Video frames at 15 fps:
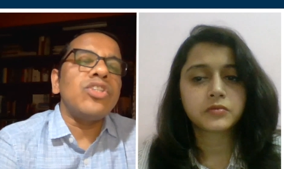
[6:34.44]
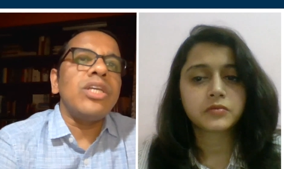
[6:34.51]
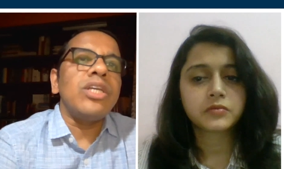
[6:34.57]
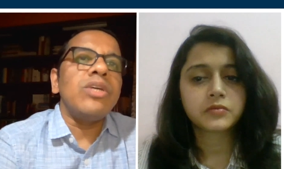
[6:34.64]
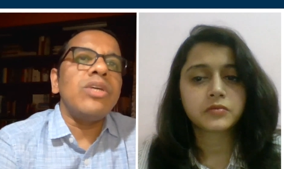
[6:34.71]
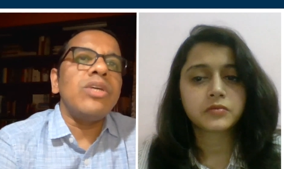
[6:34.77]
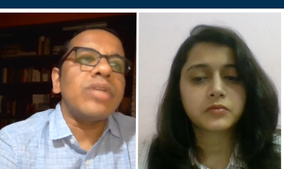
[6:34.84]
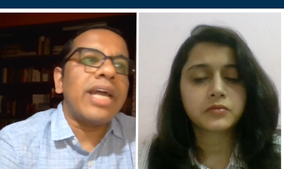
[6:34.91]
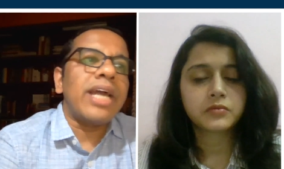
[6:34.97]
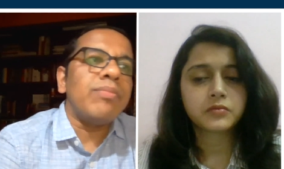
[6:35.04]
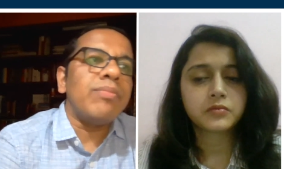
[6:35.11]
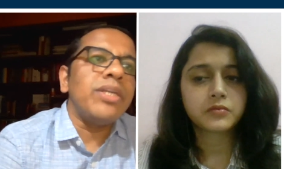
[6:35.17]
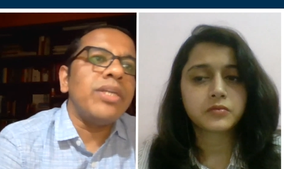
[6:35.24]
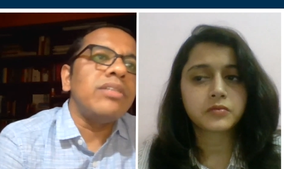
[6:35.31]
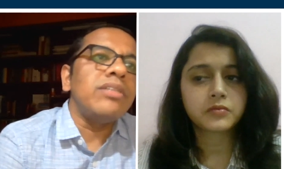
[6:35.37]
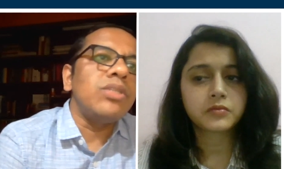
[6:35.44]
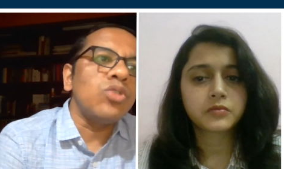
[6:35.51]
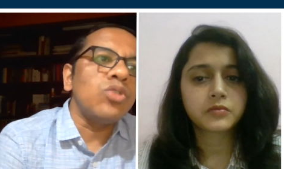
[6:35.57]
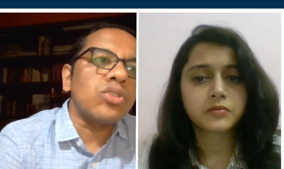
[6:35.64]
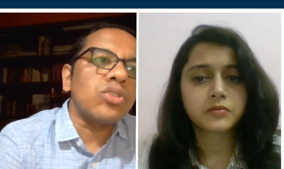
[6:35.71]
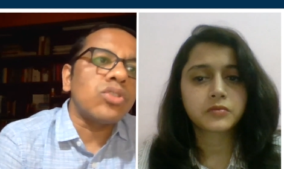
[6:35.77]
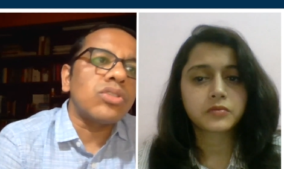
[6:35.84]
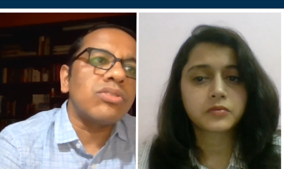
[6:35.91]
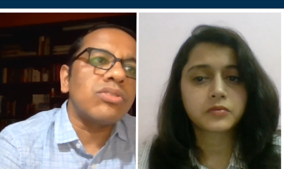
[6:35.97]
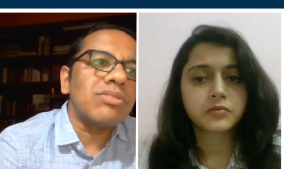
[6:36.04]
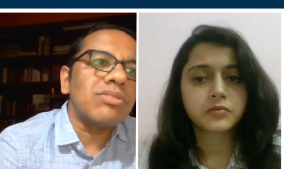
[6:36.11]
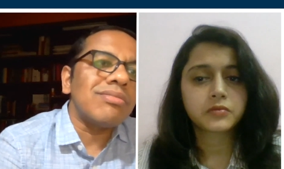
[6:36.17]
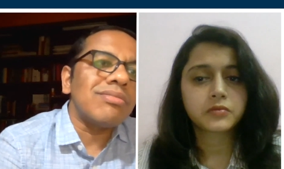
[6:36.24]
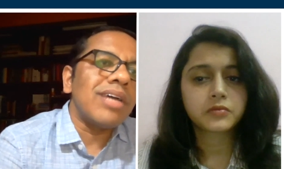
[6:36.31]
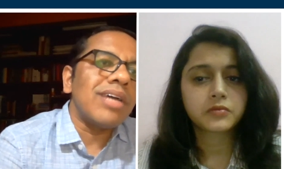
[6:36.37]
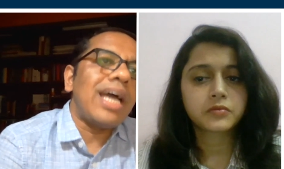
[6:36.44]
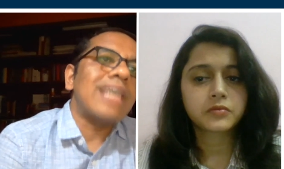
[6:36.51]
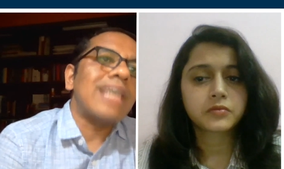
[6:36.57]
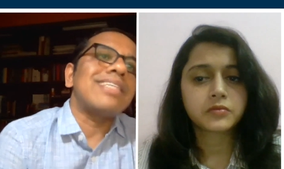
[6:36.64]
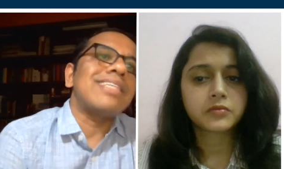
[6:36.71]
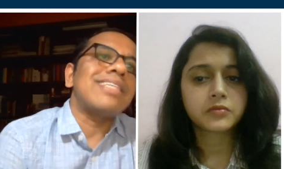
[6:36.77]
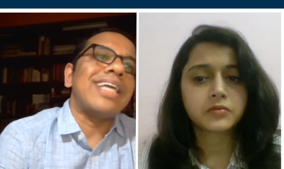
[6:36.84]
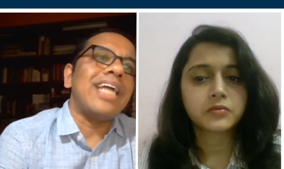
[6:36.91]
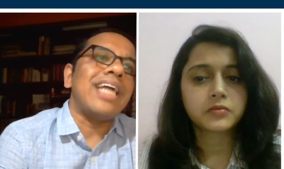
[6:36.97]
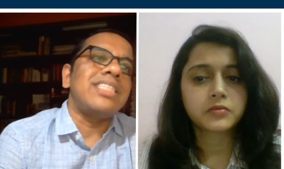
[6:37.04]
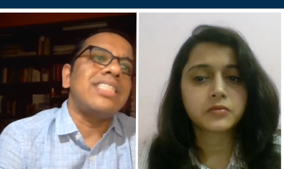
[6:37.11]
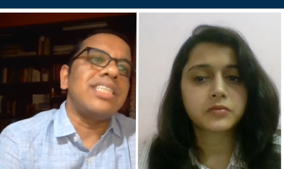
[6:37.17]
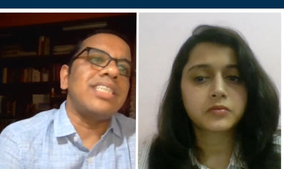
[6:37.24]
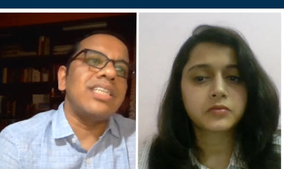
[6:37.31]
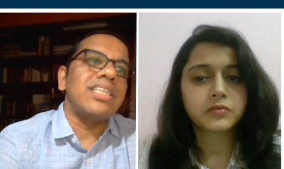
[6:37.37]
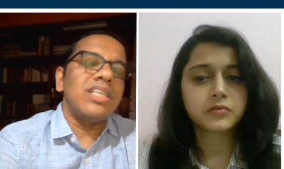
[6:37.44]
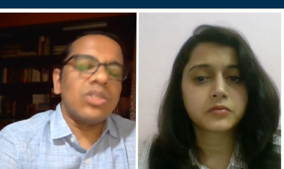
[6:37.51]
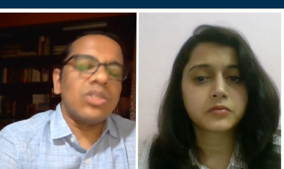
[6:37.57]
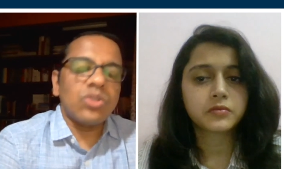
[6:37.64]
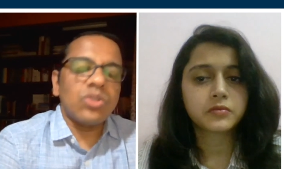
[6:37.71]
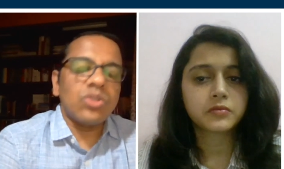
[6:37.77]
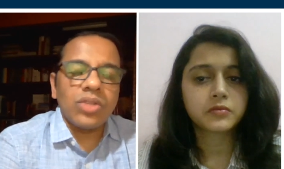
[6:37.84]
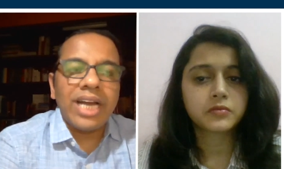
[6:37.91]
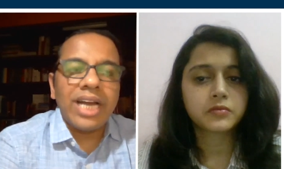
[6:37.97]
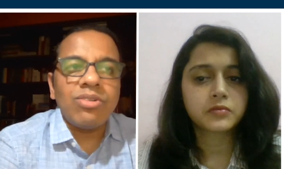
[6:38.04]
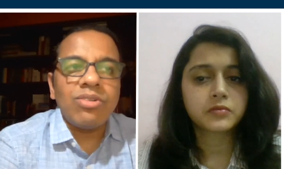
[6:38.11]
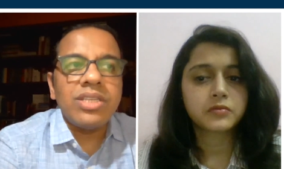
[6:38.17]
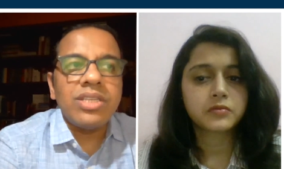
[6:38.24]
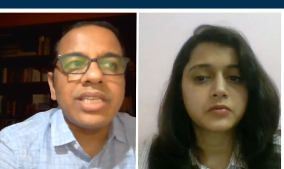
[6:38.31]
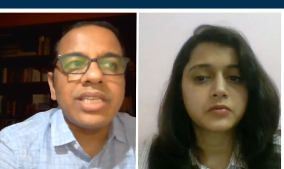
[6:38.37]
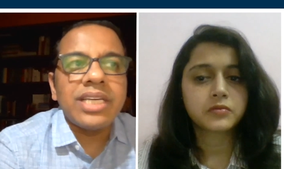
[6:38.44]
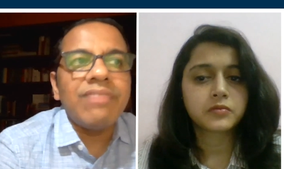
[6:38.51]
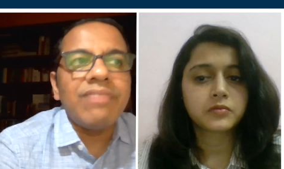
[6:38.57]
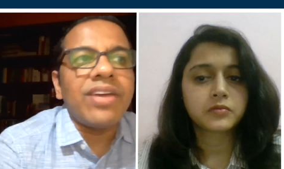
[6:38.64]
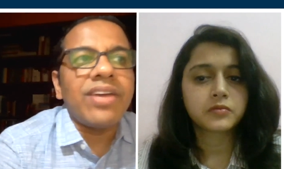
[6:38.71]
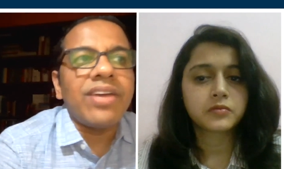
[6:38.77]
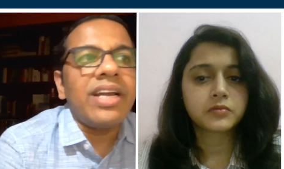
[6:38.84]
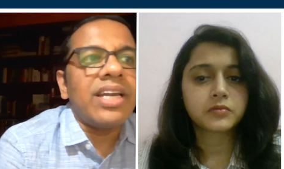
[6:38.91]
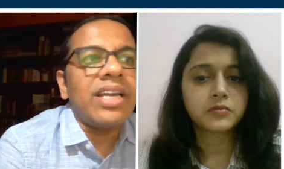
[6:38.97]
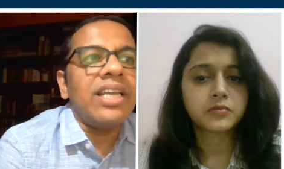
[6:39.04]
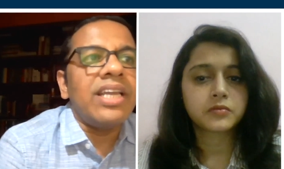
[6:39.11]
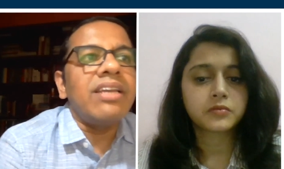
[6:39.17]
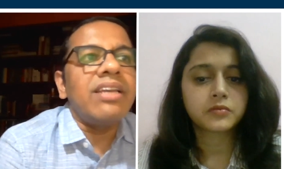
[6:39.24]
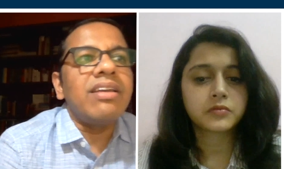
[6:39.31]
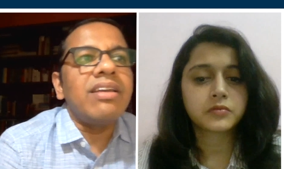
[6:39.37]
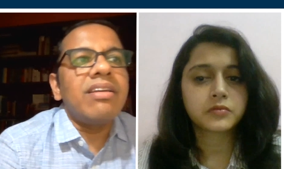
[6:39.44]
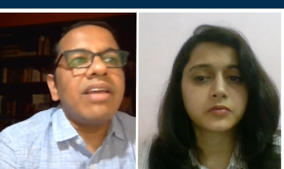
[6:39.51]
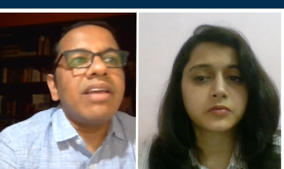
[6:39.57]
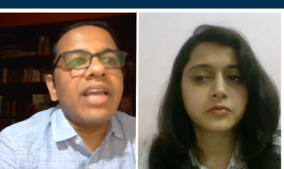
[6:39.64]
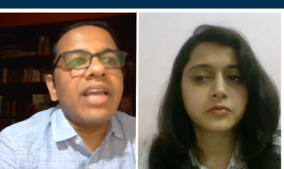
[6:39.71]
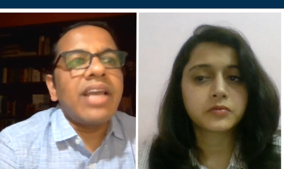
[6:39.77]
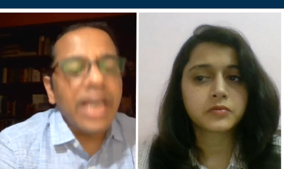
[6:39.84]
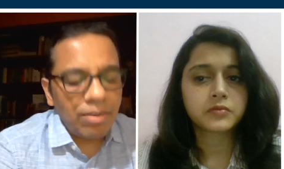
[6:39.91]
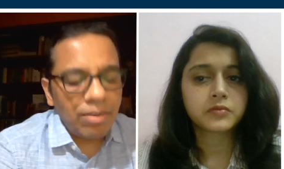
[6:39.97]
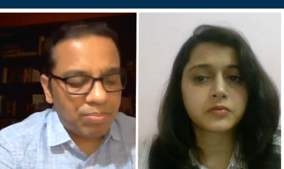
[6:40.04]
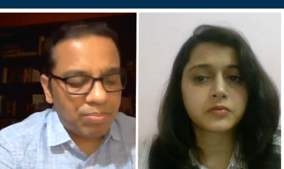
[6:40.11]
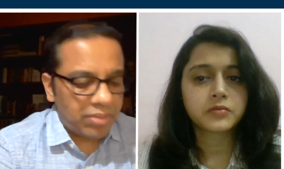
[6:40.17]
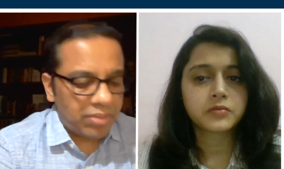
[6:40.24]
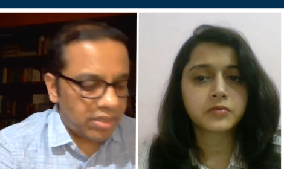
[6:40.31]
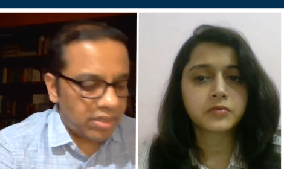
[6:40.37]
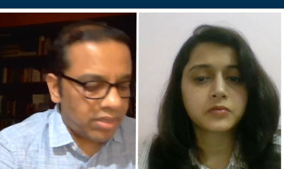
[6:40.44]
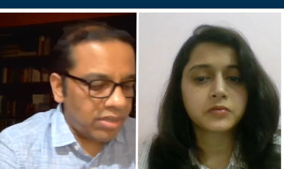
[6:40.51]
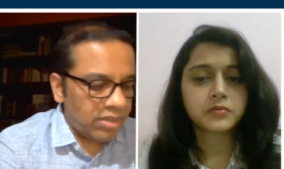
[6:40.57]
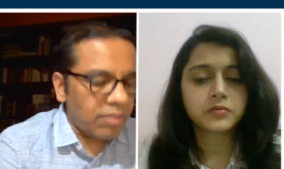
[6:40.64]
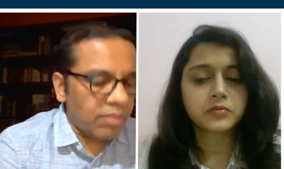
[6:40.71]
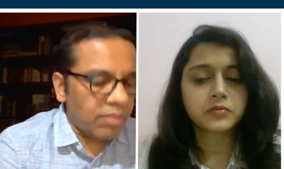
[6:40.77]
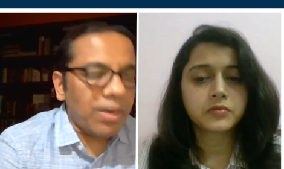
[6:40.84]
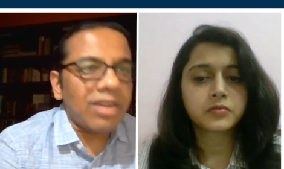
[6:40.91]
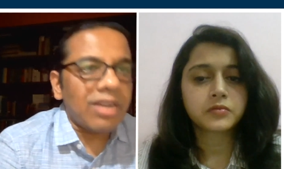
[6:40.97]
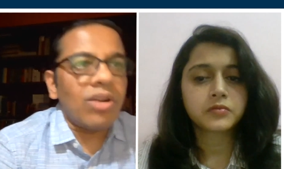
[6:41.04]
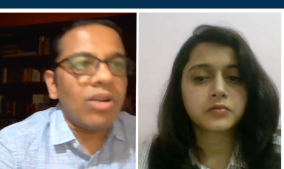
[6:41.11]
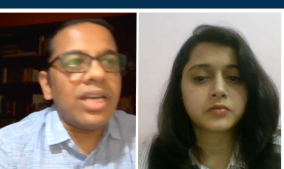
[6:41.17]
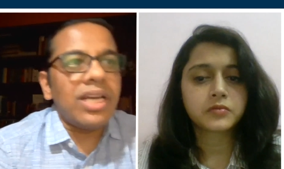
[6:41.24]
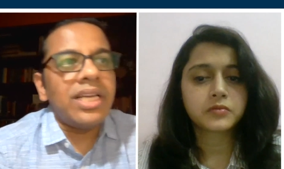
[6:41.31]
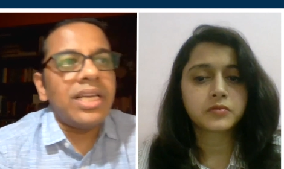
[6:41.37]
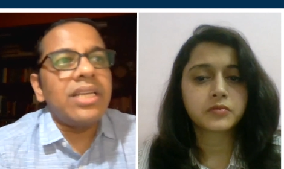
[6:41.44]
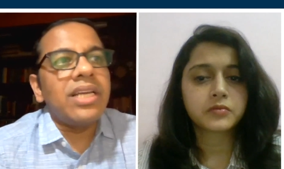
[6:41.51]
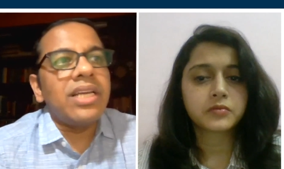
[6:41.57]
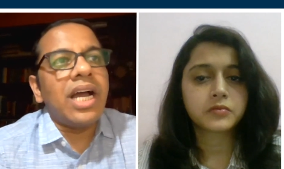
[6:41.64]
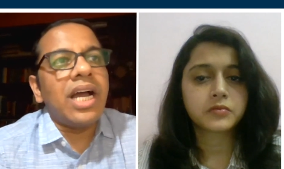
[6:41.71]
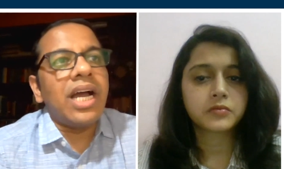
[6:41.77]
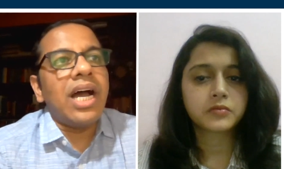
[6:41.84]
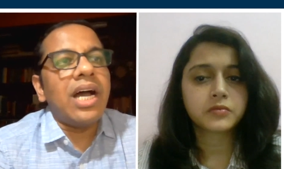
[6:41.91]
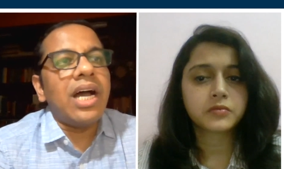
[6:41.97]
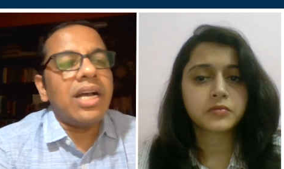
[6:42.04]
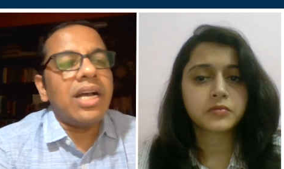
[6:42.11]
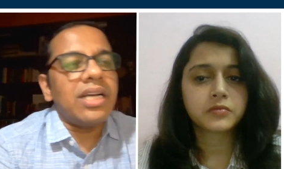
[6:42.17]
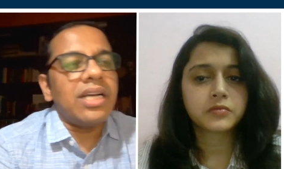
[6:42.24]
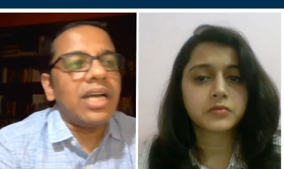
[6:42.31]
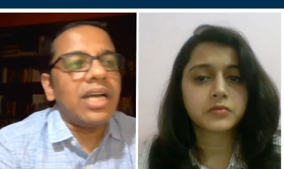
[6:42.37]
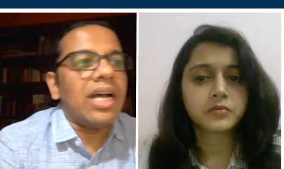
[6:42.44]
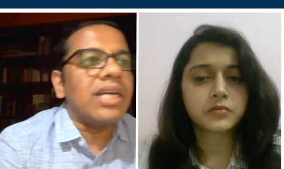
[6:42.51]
Speaker 1: eventually it can be used as energy. So that will significantly help particularly uh, uh,